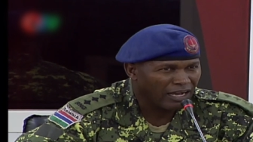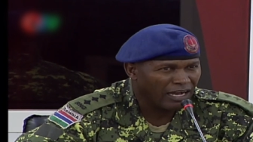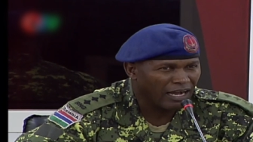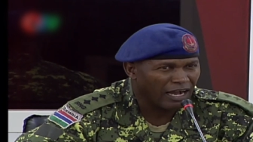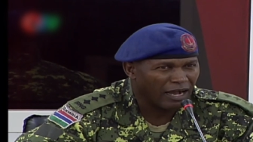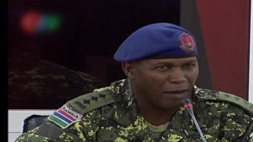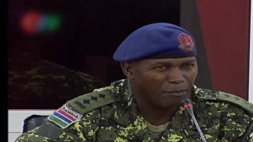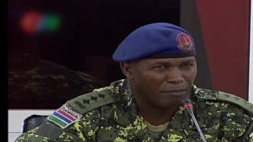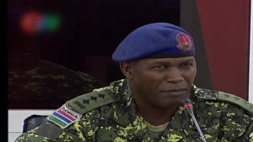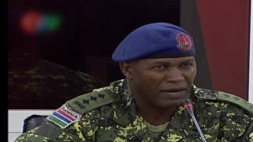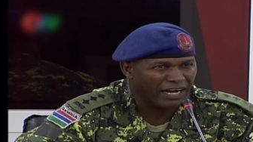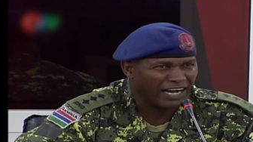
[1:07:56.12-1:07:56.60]

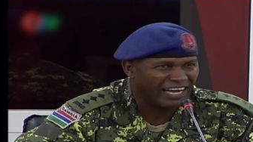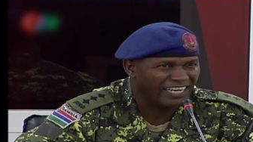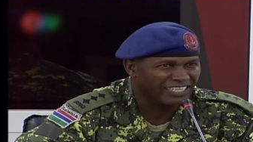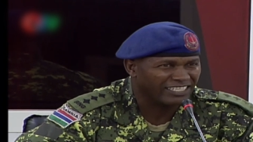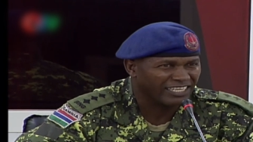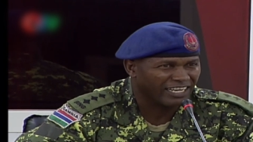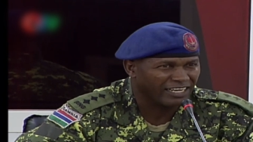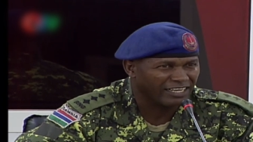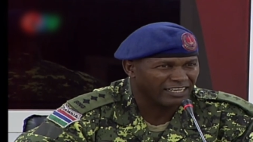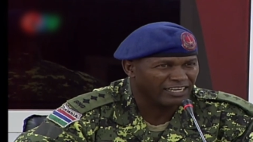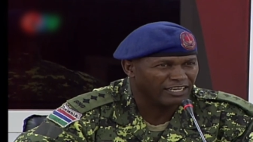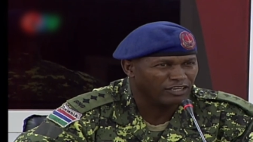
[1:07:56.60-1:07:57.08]

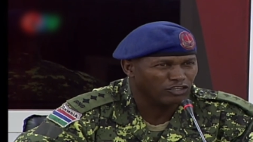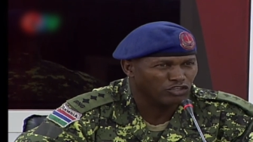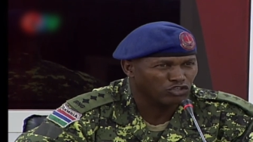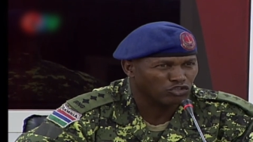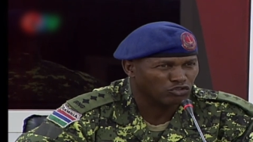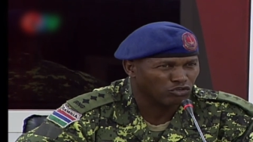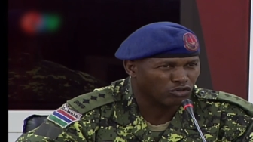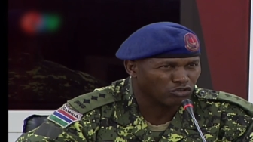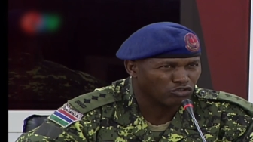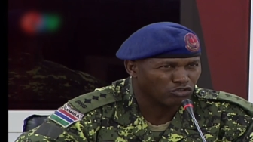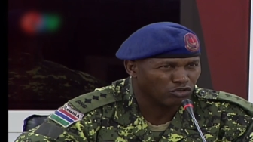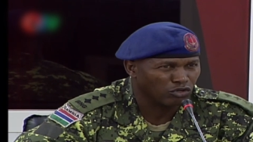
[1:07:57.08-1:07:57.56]
Haphazard
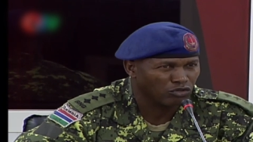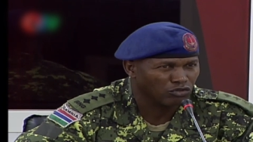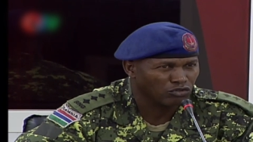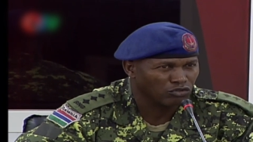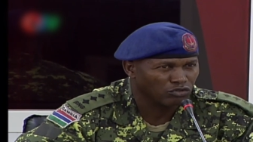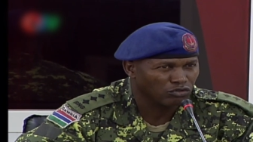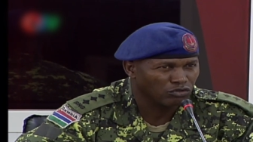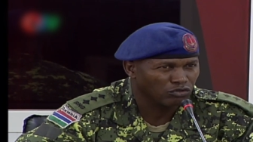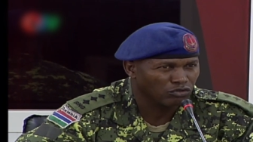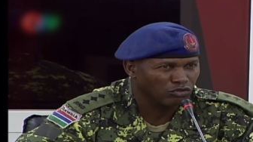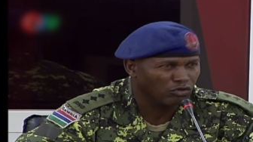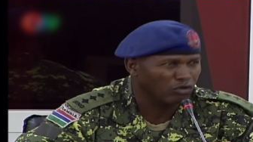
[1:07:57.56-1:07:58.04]

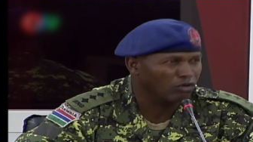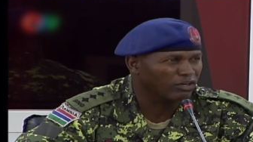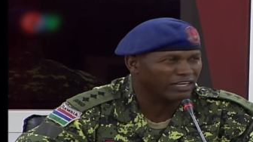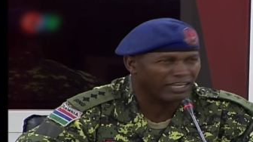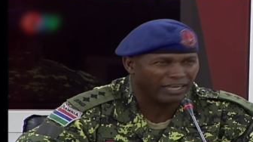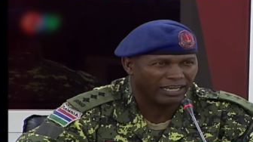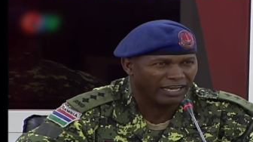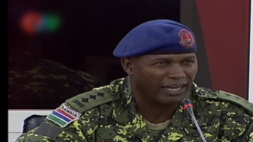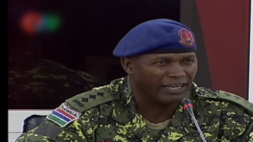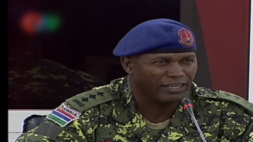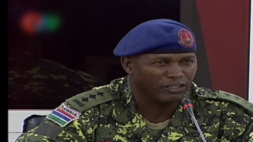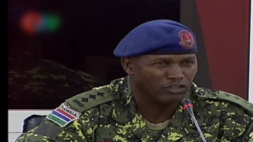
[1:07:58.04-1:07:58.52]
instructions, no
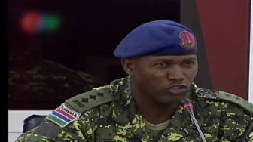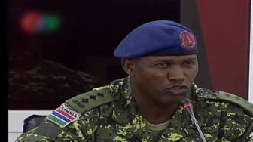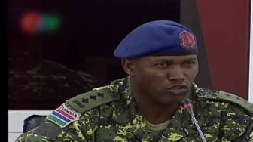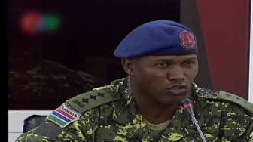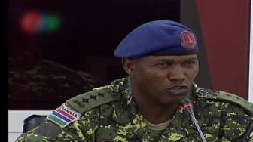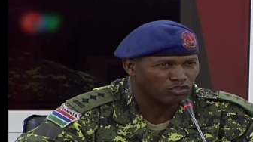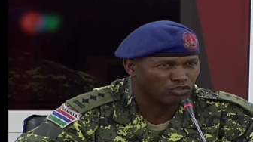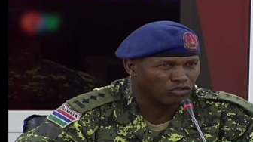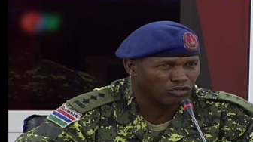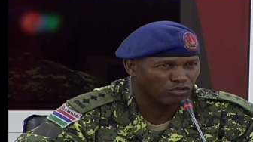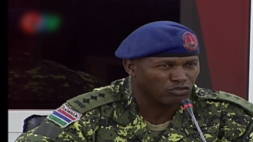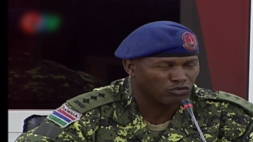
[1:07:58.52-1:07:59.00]
clear
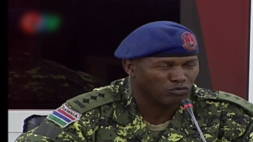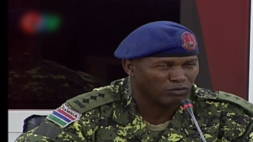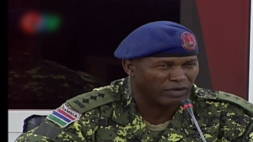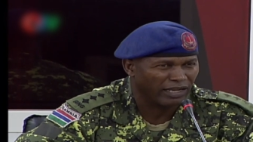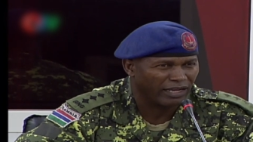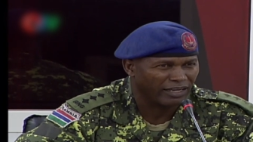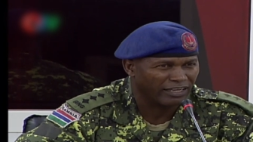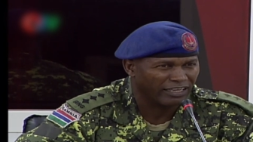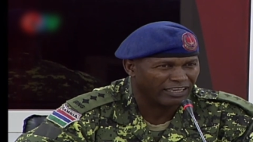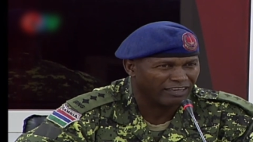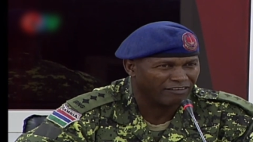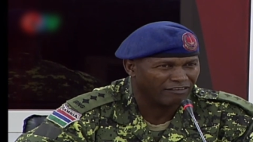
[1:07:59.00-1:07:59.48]
instructions
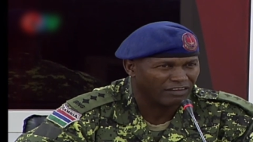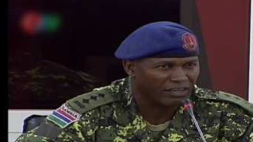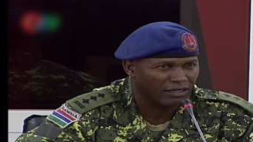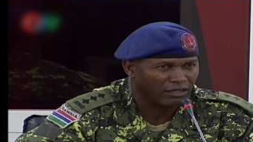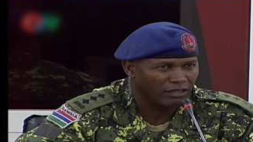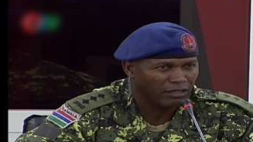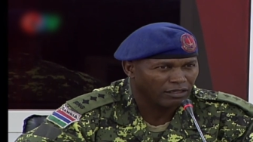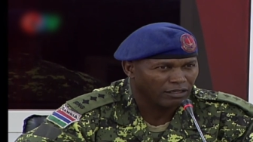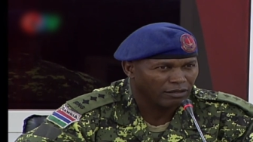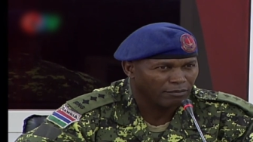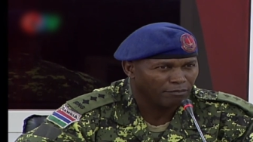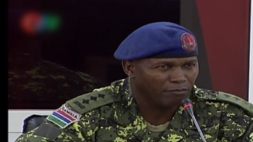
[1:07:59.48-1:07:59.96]
were given.